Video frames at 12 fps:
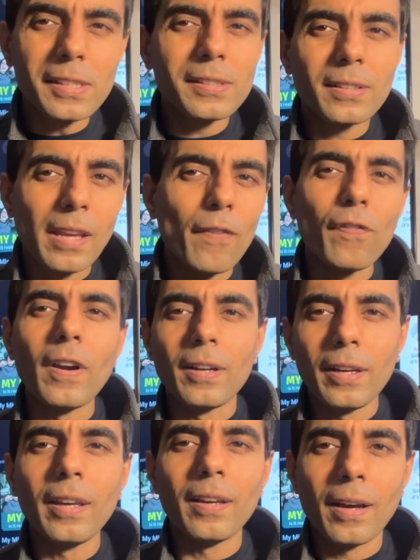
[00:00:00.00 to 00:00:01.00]
is
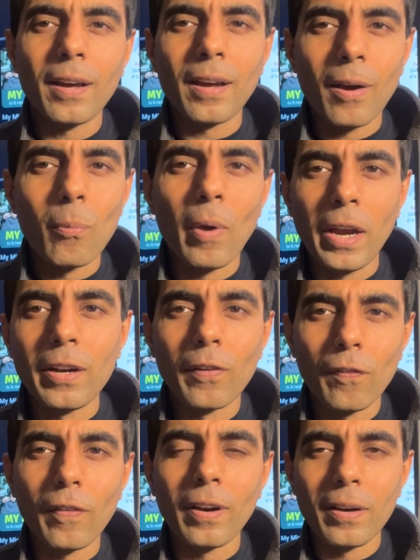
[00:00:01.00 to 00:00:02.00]
definitely a, a very
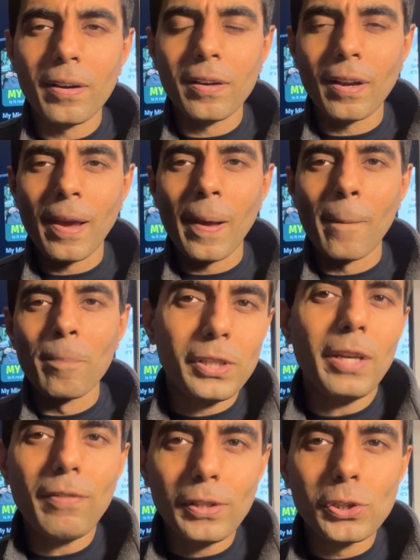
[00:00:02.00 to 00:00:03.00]
different um,
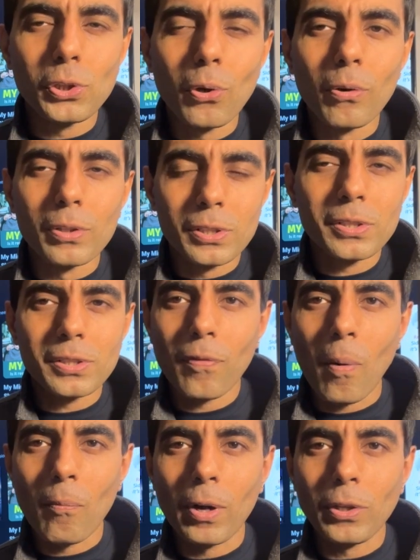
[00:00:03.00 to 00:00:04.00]
TV shows
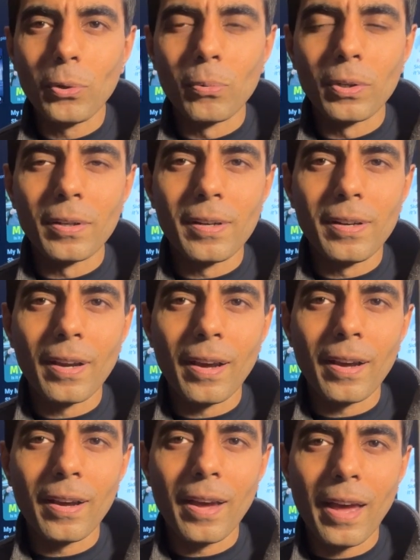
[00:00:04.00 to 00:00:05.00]
from what you would
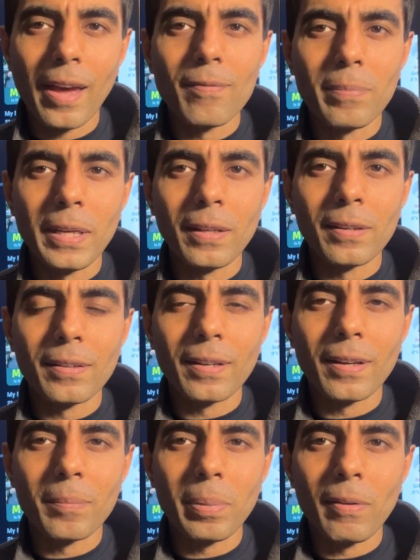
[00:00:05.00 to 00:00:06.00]
uh, have been
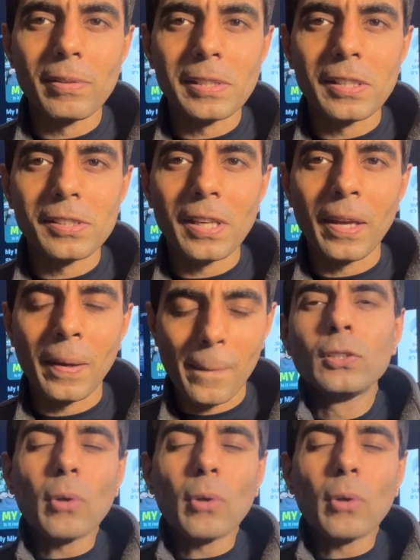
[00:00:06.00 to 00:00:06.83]
uh, previously seeing.